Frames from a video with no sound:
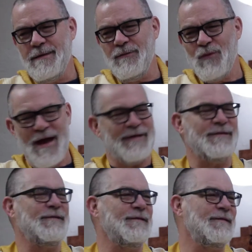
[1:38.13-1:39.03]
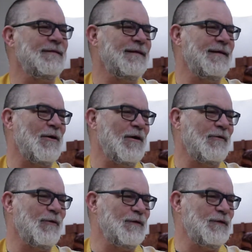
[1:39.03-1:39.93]
rests in our
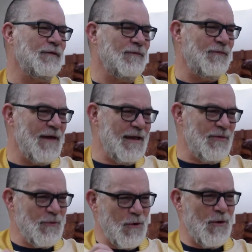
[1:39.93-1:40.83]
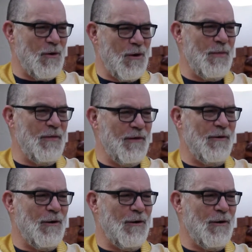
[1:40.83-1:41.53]
Christian faith on